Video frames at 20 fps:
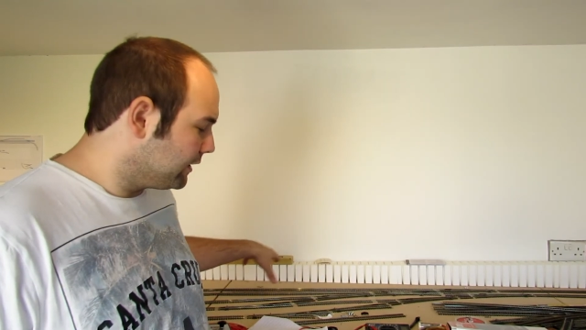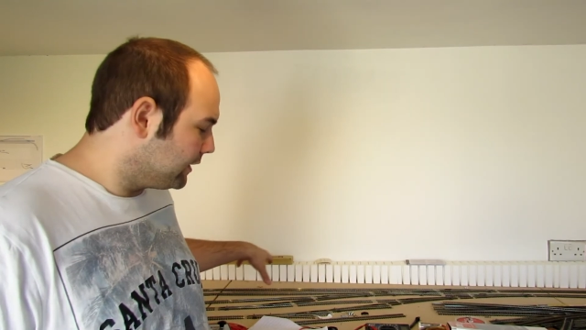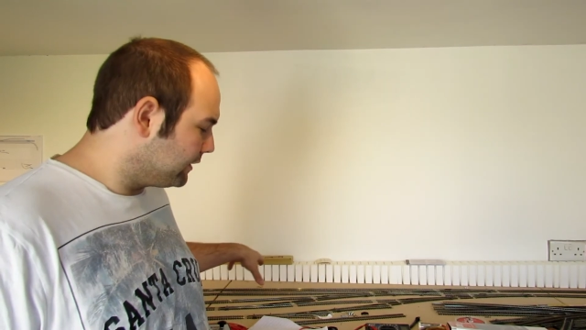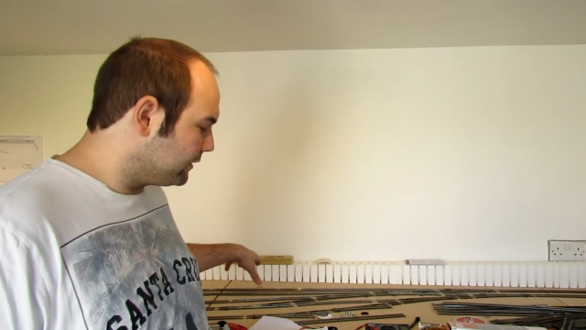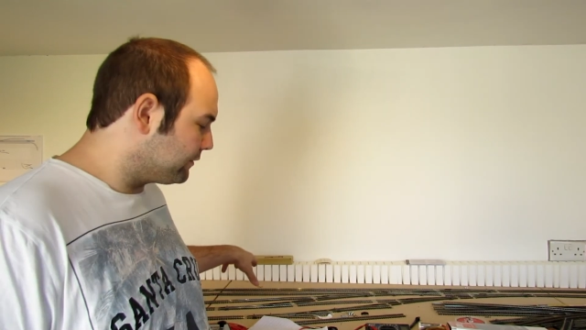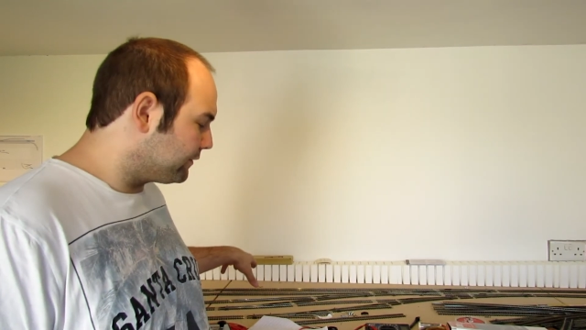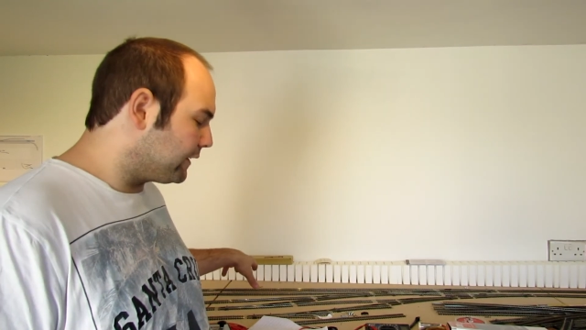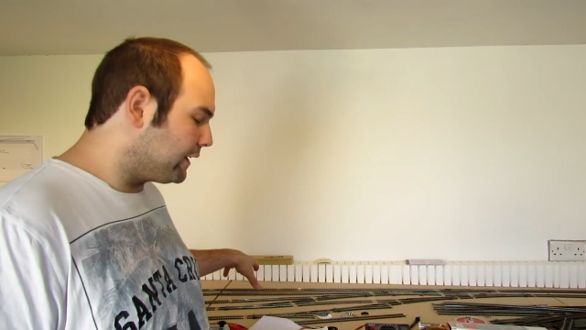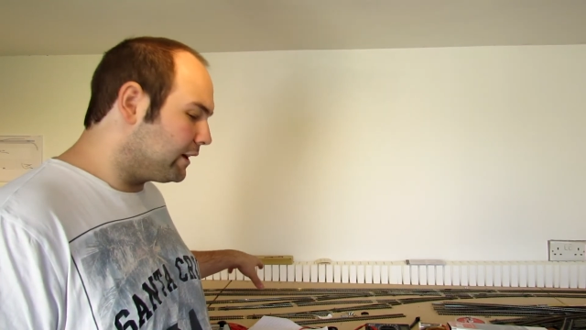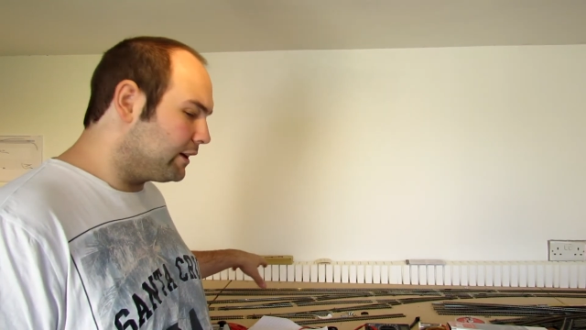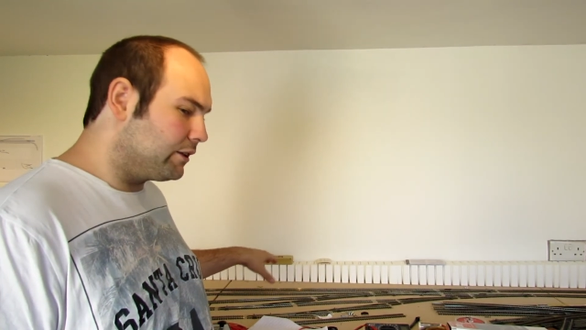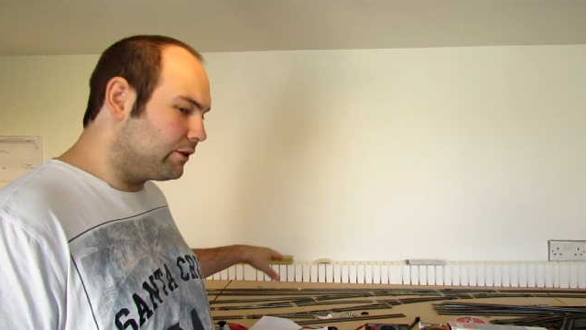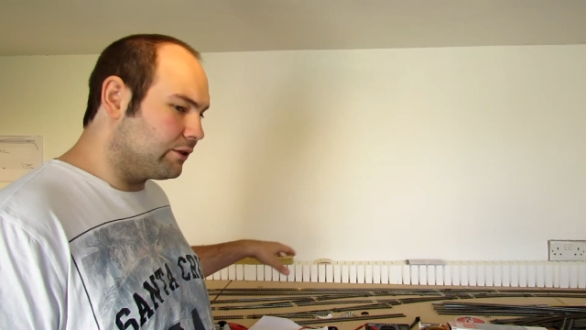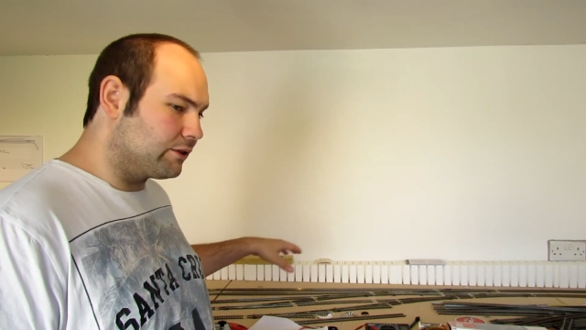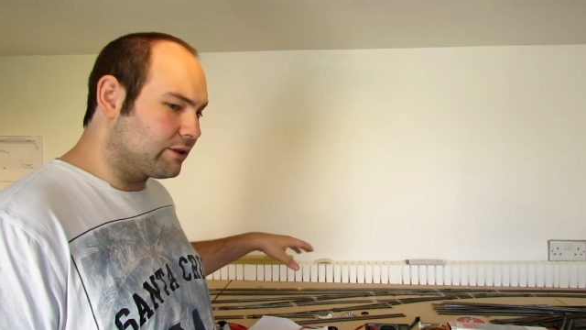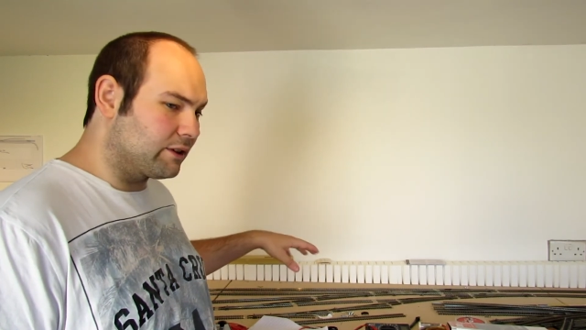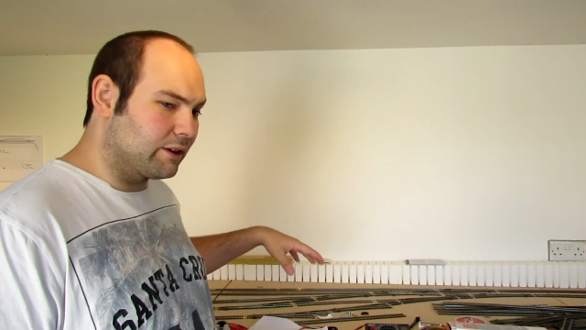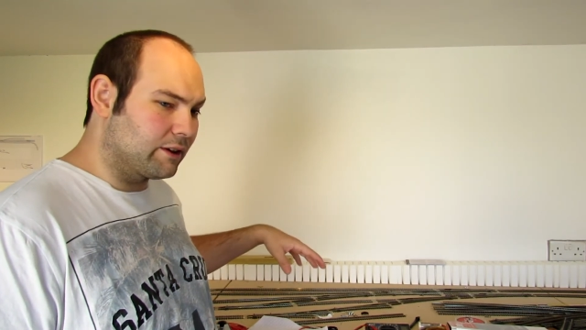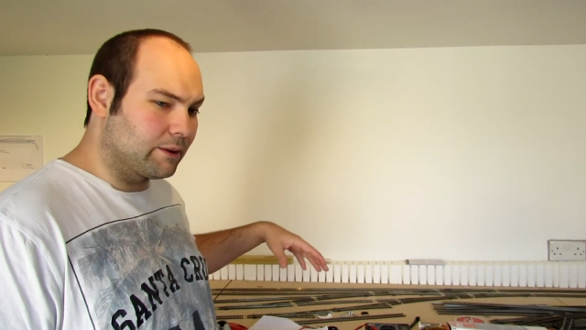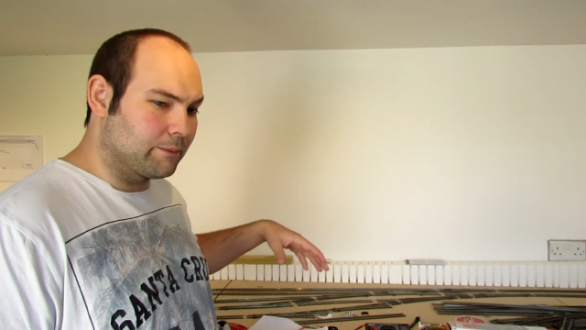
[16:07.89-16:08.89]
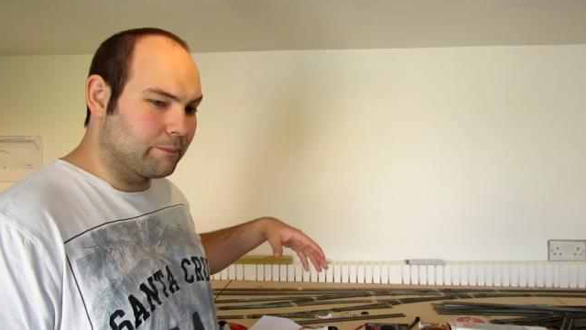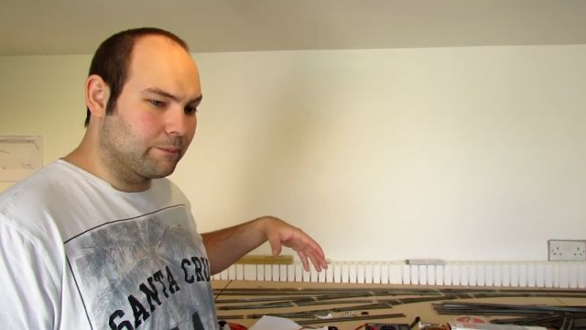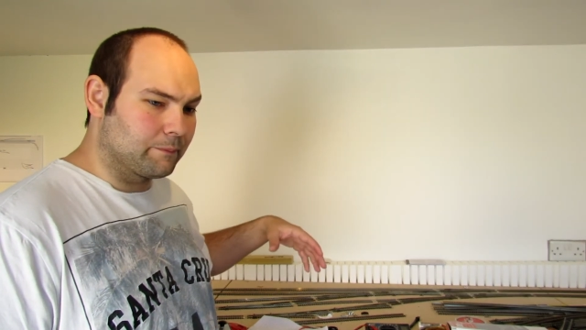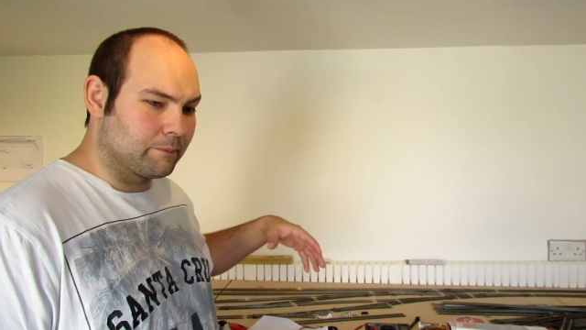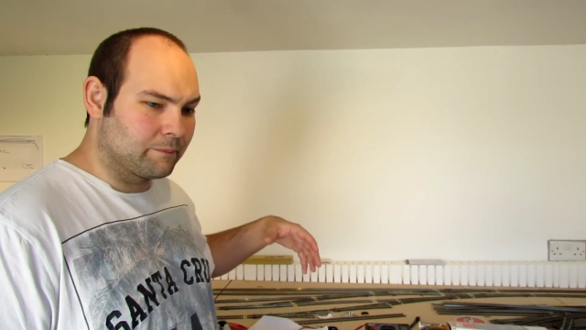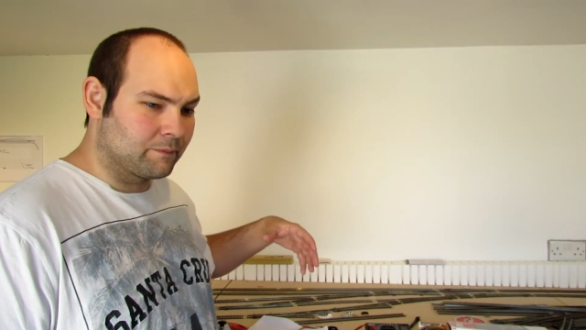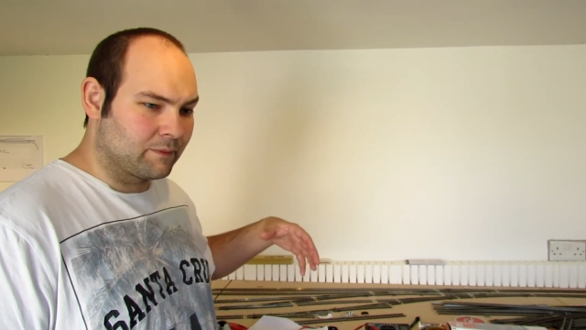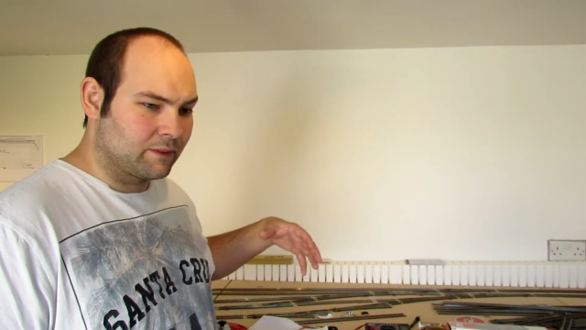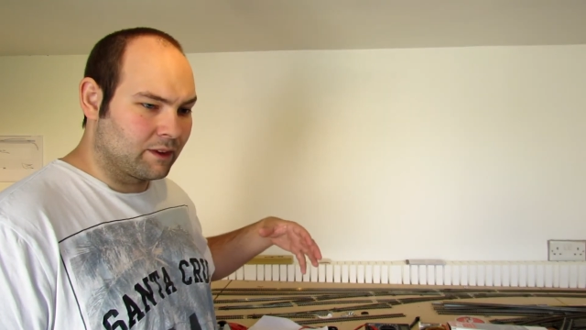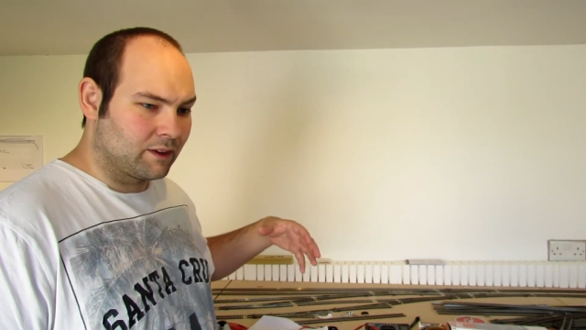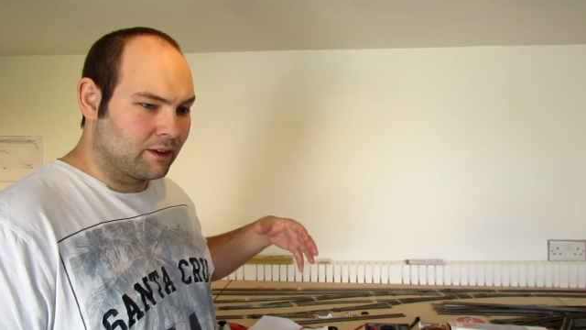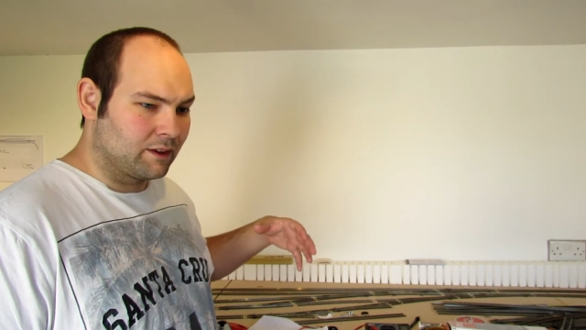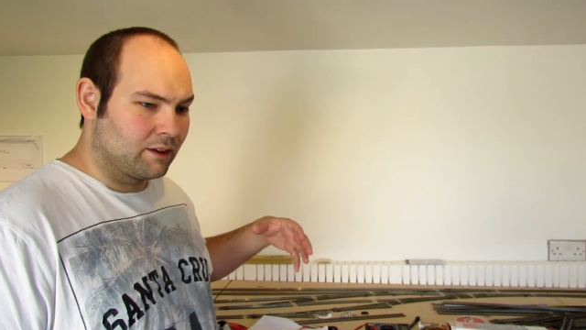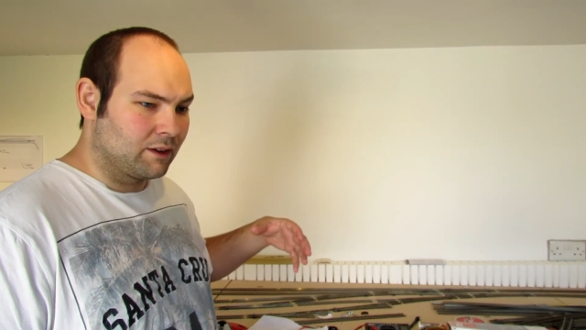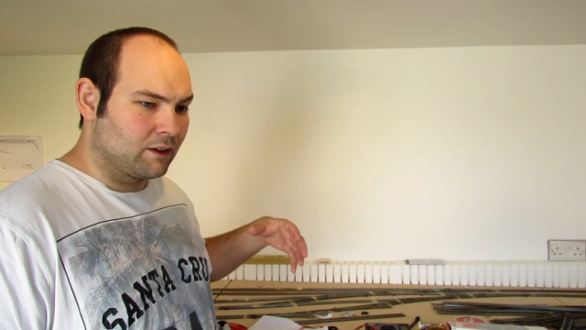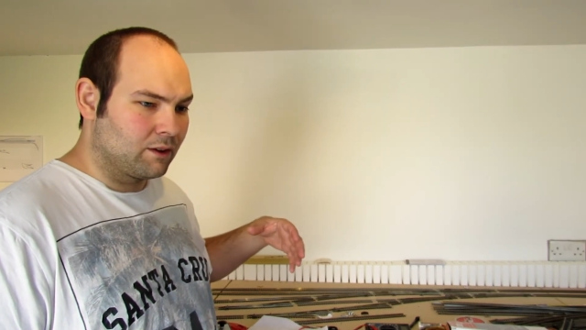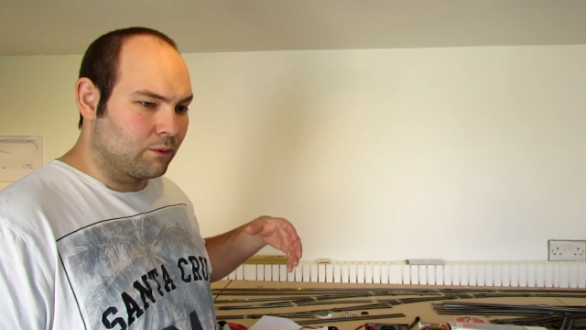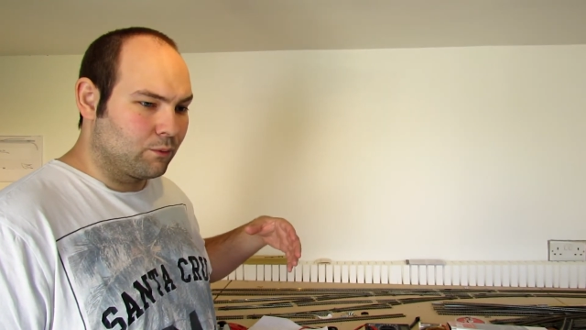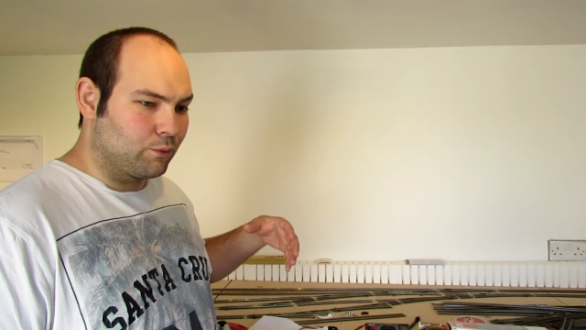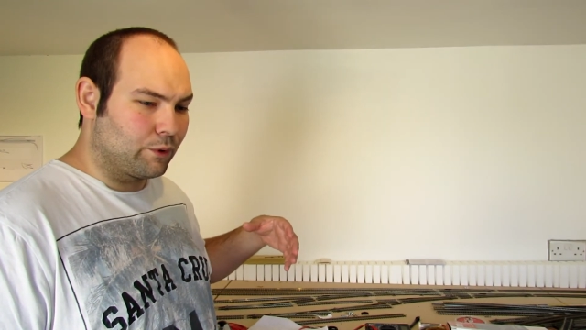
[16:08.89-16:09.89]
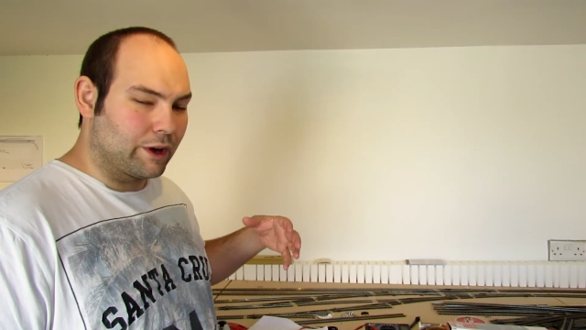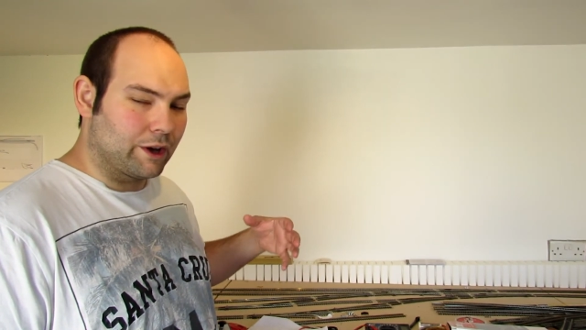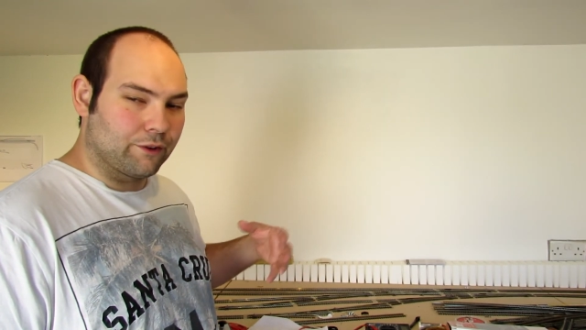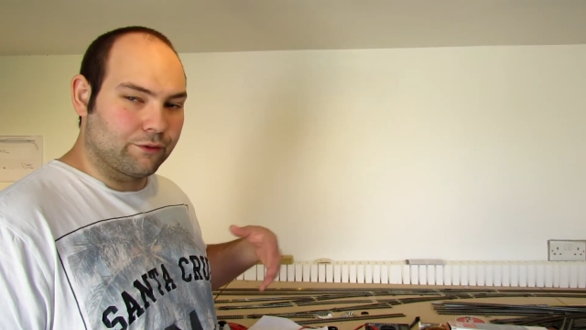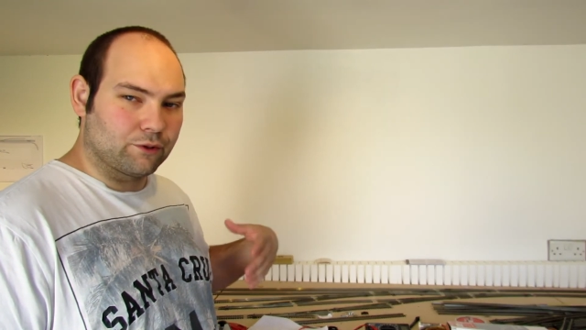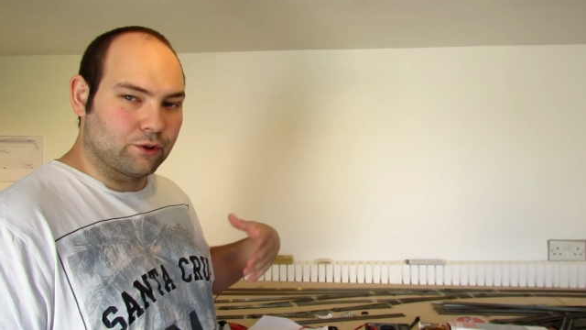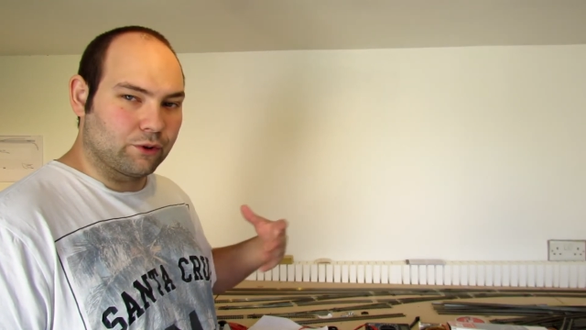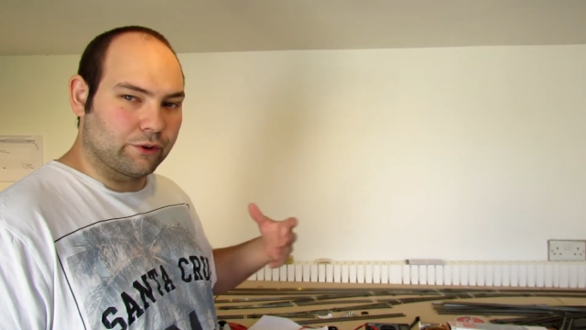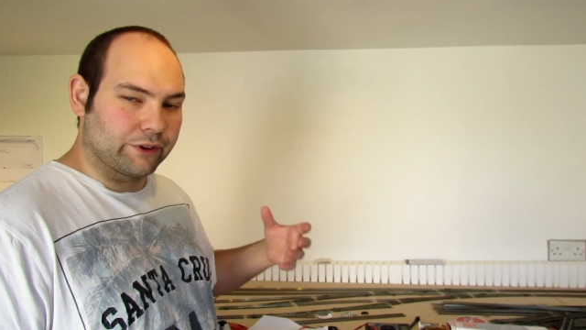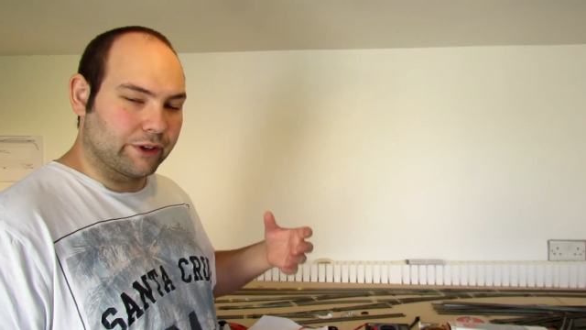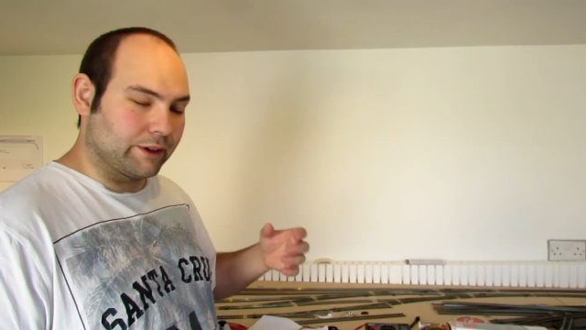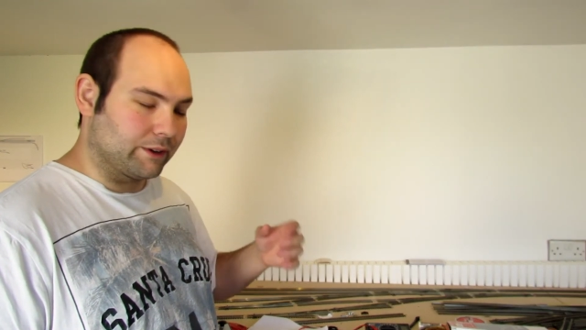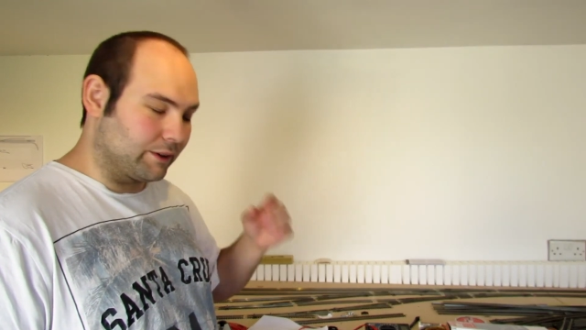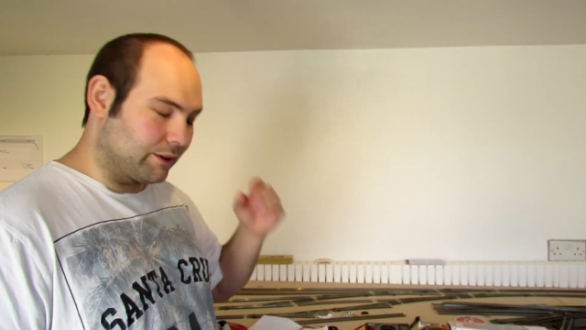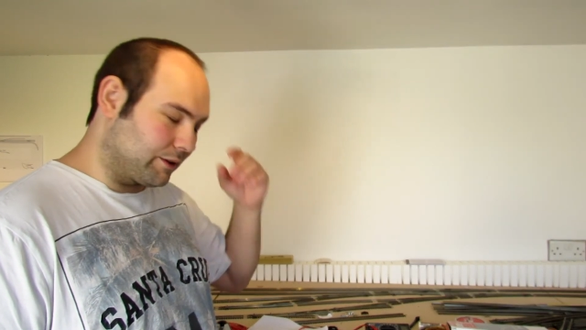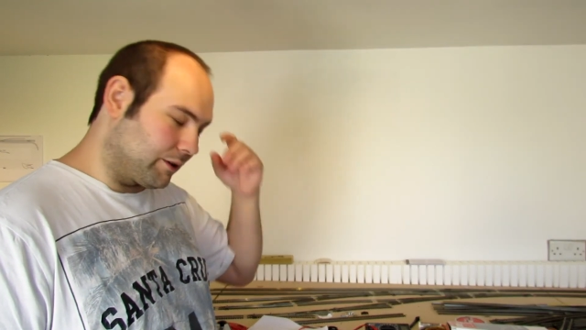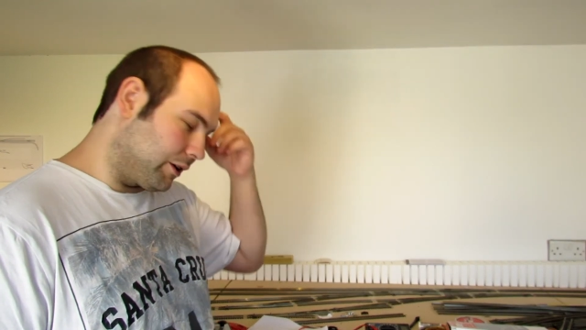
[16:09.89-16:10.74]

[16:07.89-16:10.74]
is a fairly good way I've got it.